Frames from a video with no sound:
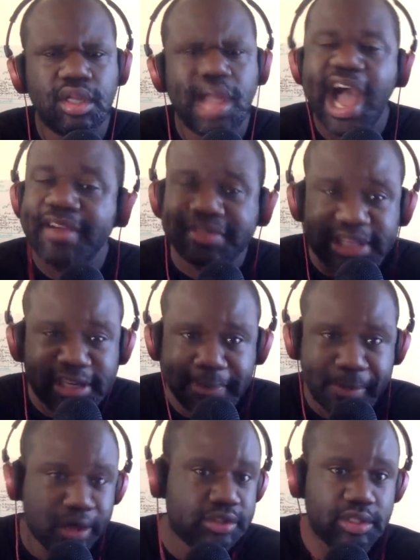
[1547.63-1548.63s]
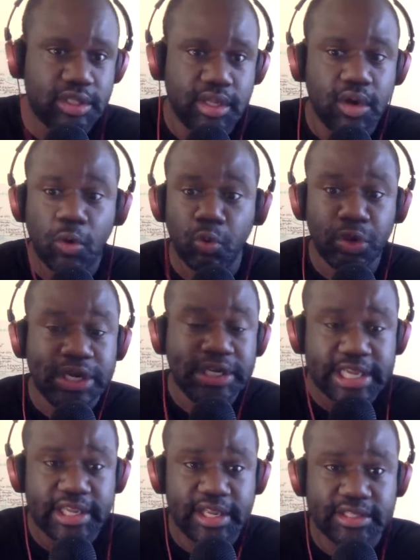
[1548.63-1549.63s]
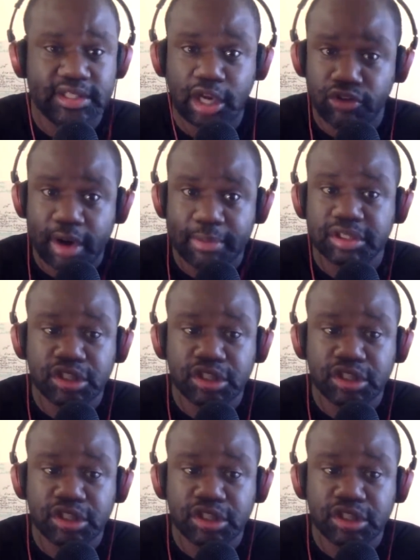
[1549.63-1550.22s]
I've seen it personally. Ridiculous. The corruption